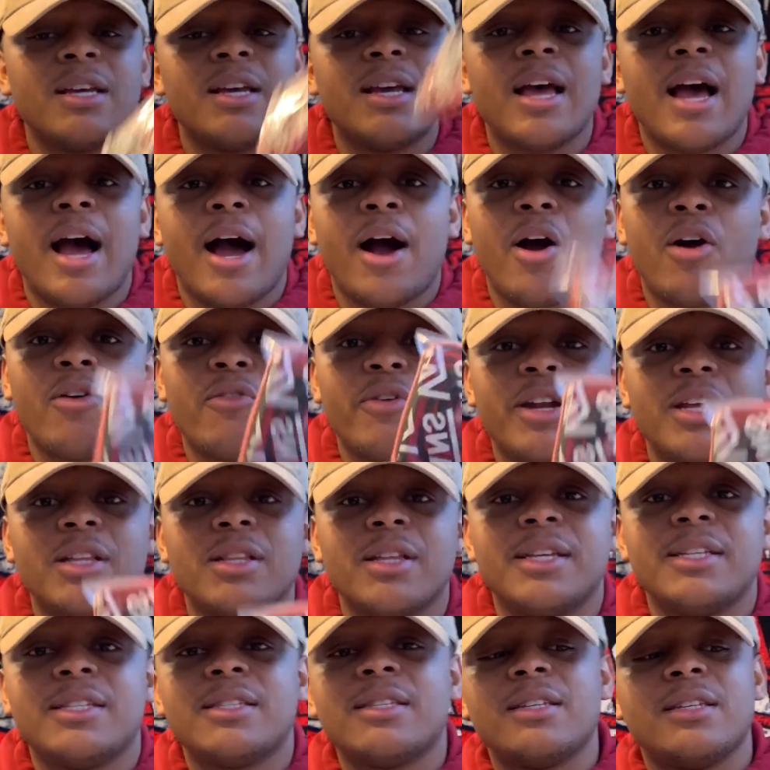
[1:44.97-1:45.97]
I already
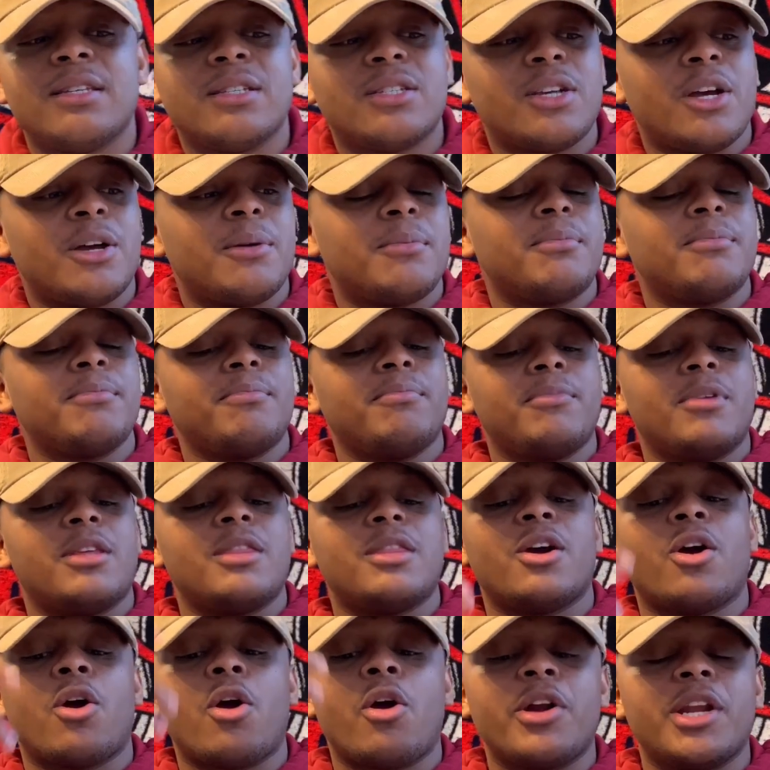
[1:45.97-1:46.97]
laced these up, and
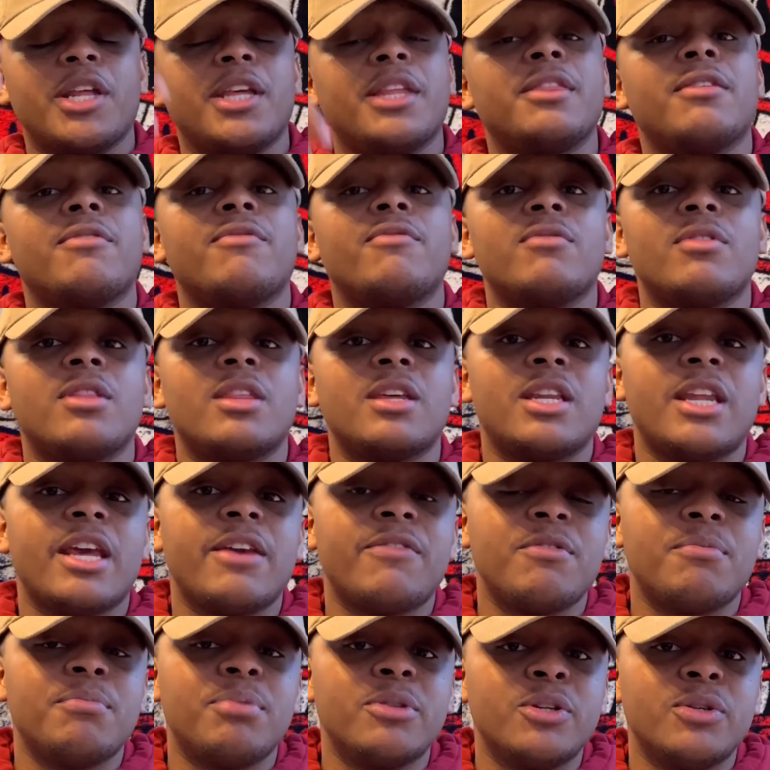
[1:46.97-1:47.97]
they're already in the
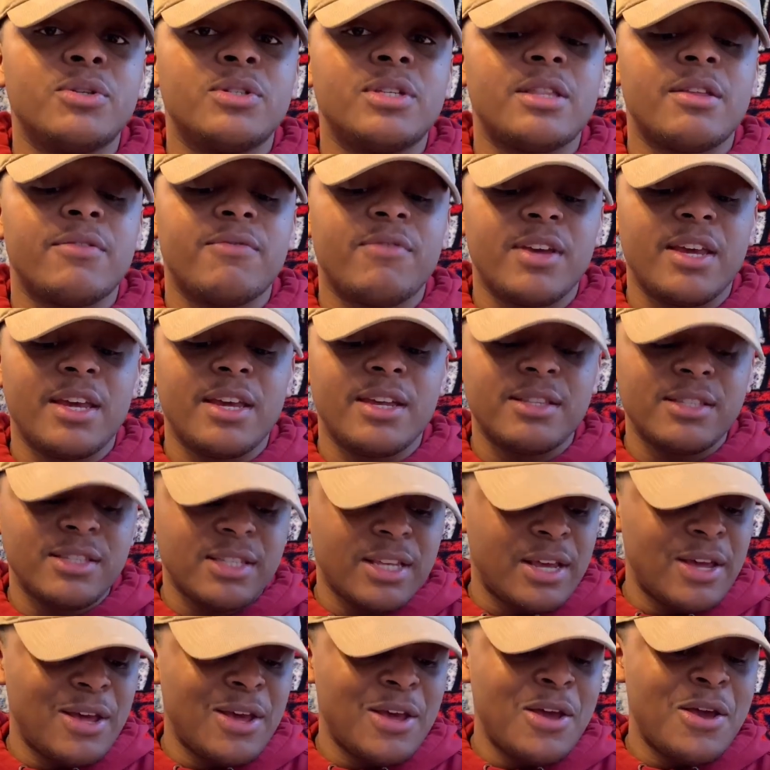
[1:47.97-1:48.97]
navy blues in the Vans.
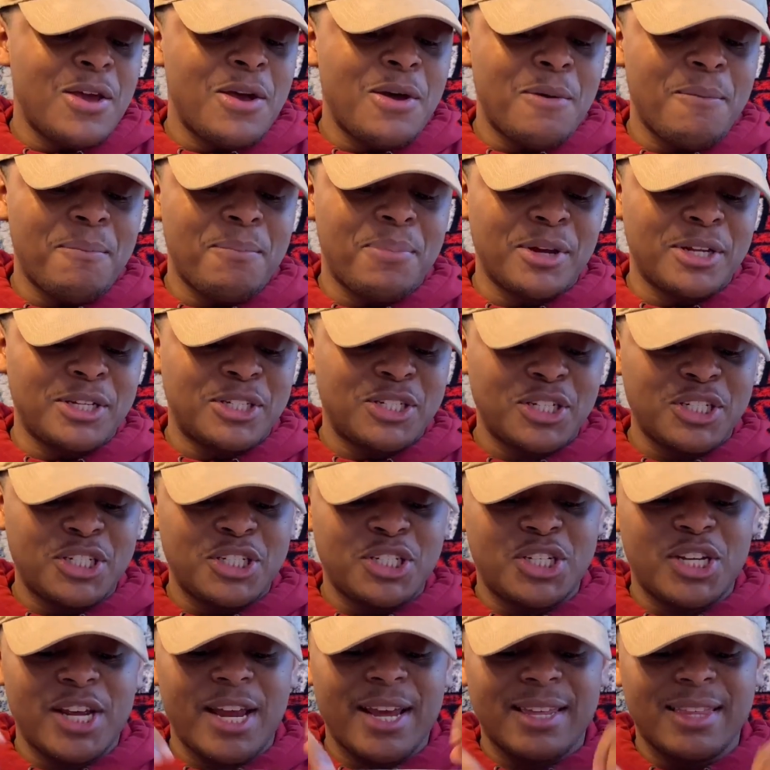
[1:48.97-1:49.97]
But
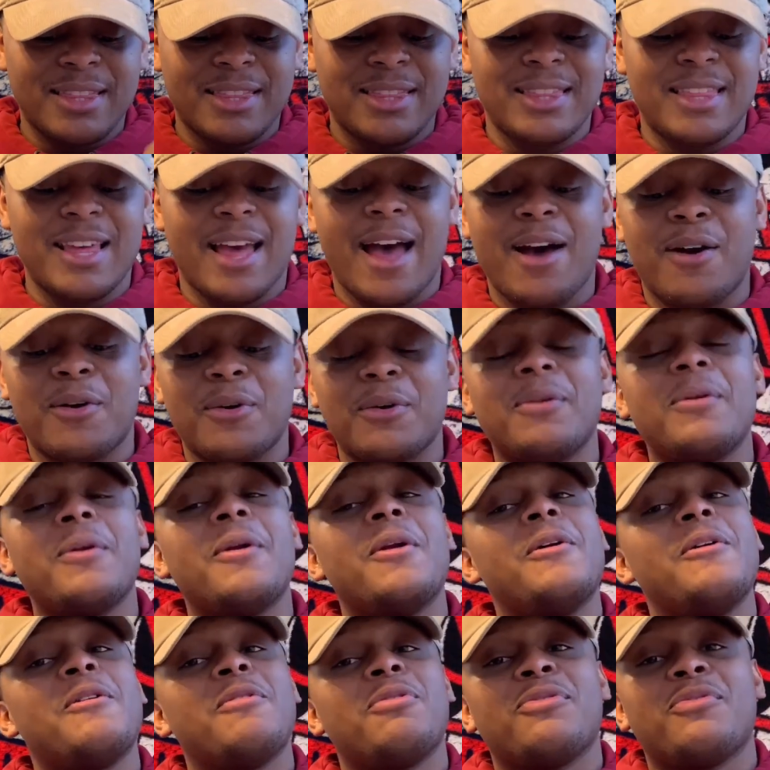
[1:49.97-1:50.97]
just check this out.
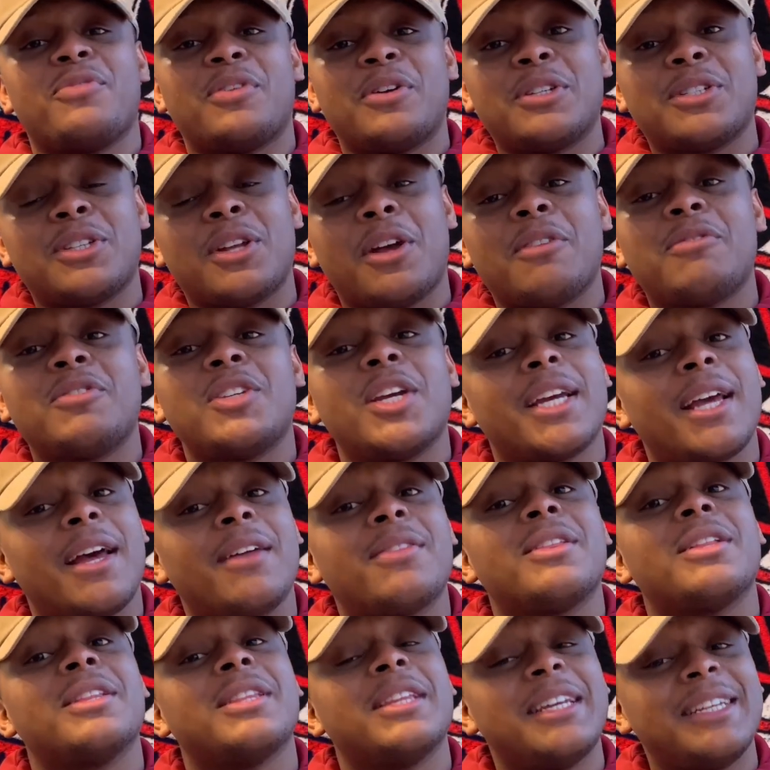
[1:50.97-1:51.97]
First off, check
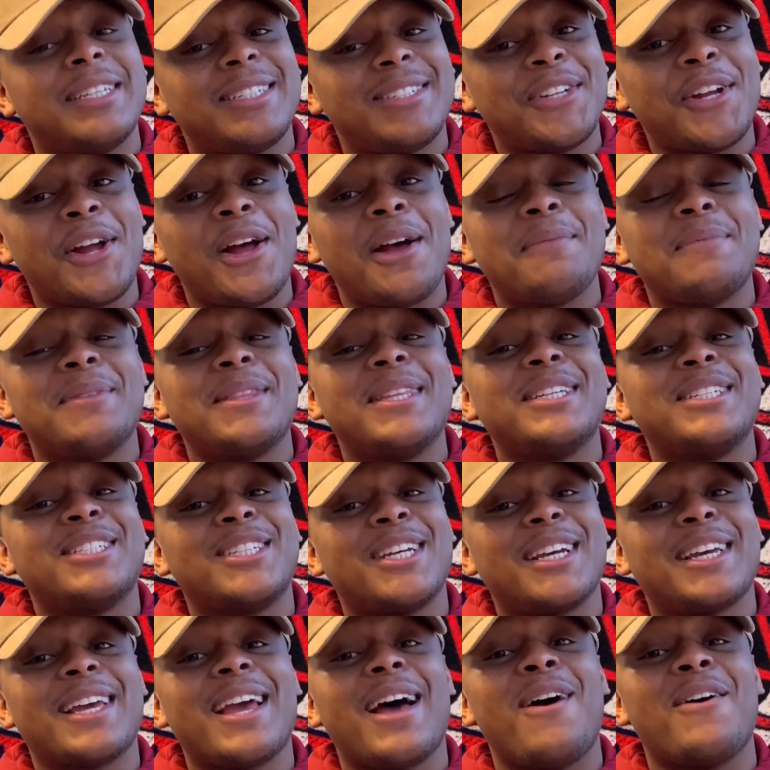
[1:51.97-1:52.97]
out the lace job, and then
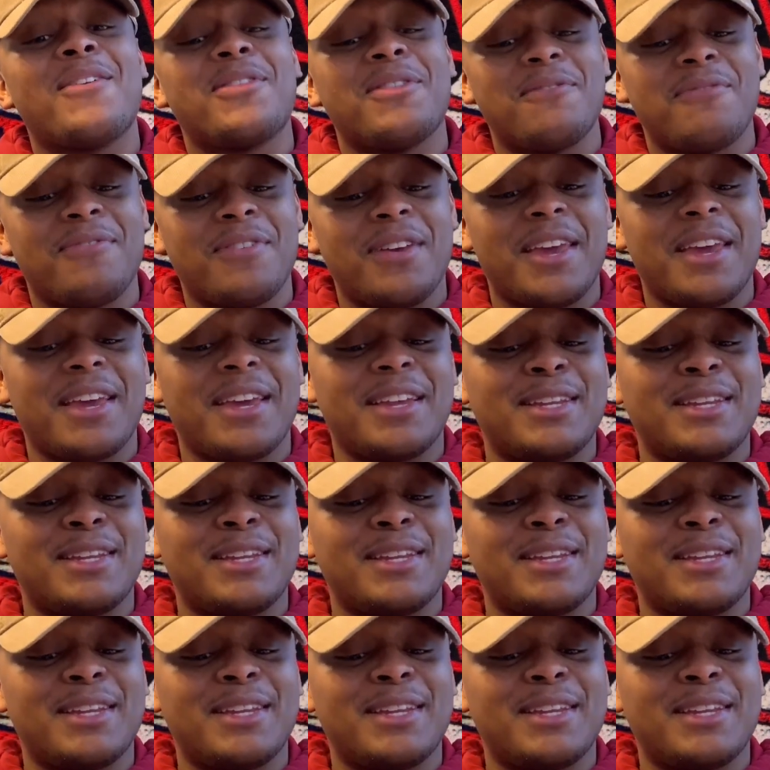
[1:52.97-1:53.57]
check out the Van